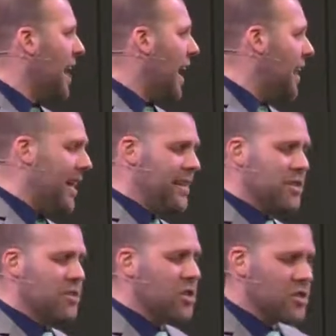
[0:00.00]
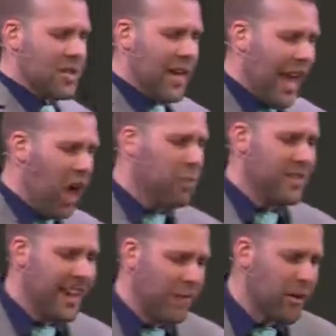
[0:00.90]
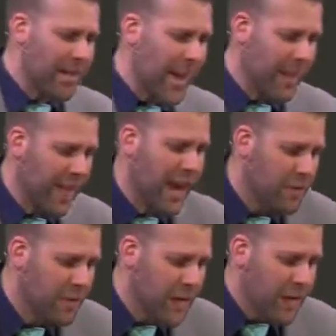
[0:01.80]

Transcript: and, and it just helps in everyday life.